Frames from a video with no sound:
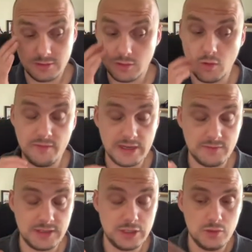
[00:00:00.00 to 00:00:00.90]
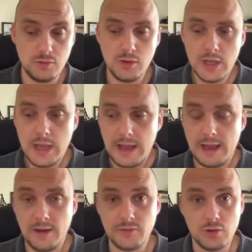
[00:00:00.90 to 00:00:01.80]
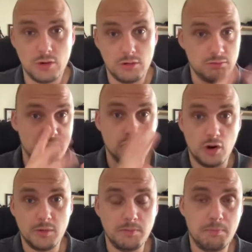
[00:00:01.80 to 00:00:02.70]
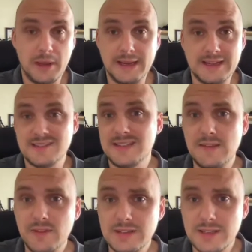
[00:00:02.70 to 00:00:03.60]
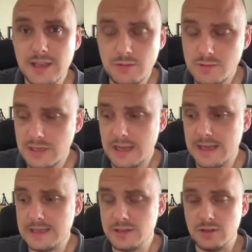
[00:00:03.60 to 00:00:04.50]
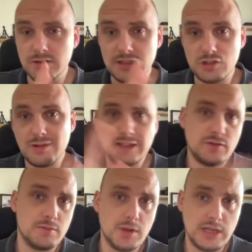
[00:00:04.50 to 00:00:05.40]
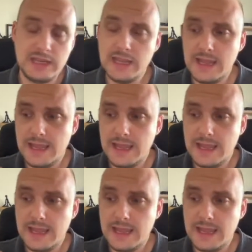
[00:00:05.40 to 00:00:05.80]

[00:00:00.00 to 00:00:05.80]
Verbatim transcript: So effectively you have your, your normal bank savings account and you need to transfer money